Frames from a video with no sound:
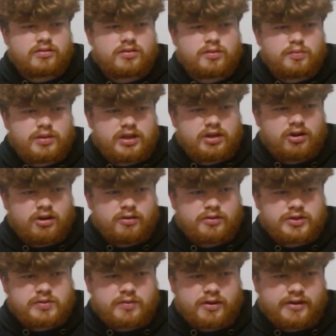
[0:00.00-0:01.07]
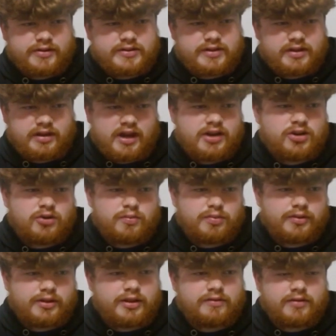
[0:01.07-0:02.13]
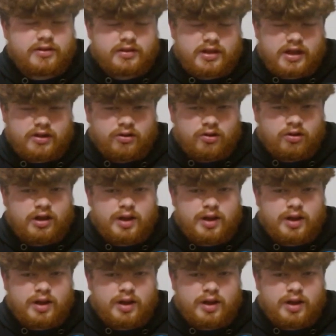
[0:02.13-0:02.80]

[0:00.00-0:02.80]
the PR response, and I don't believe it at all.